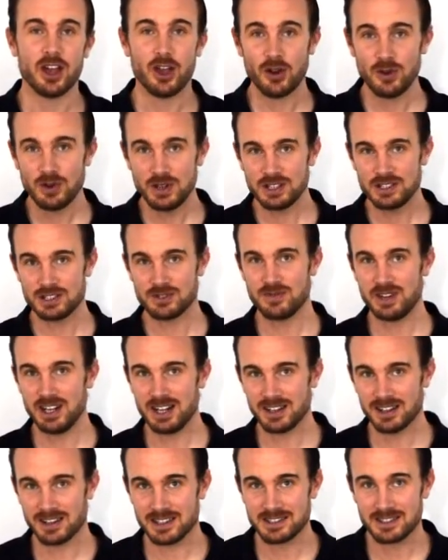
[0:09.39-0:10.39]
only to
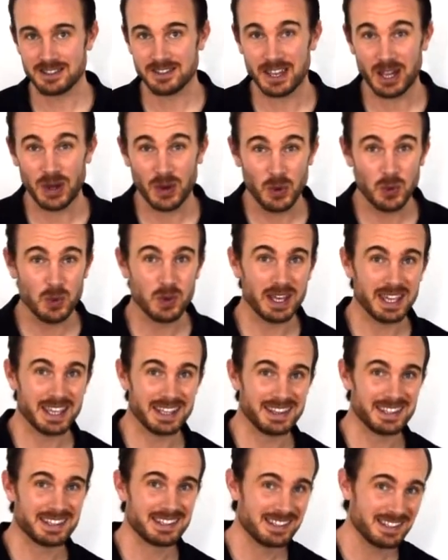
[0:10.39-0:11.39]
realise that they're all
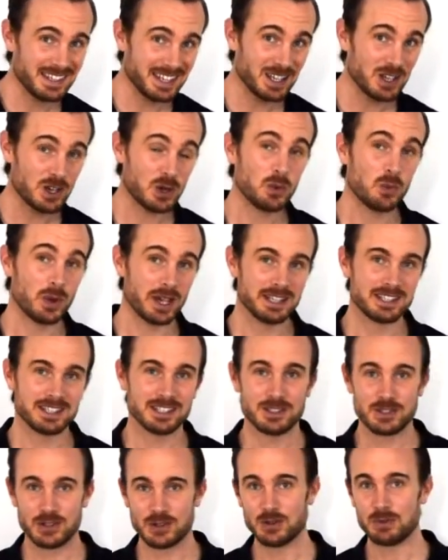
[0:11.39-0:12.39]
in the sink
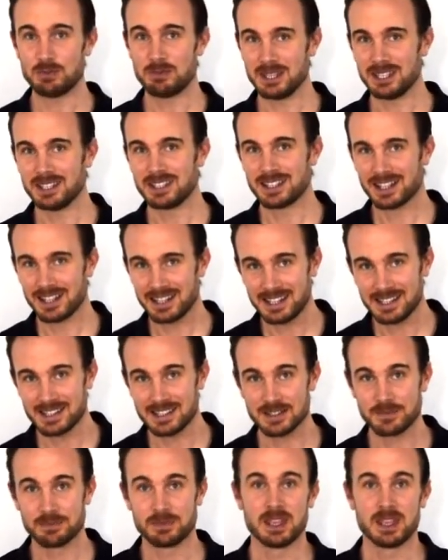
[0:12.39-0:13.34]
waiting to be cleaned.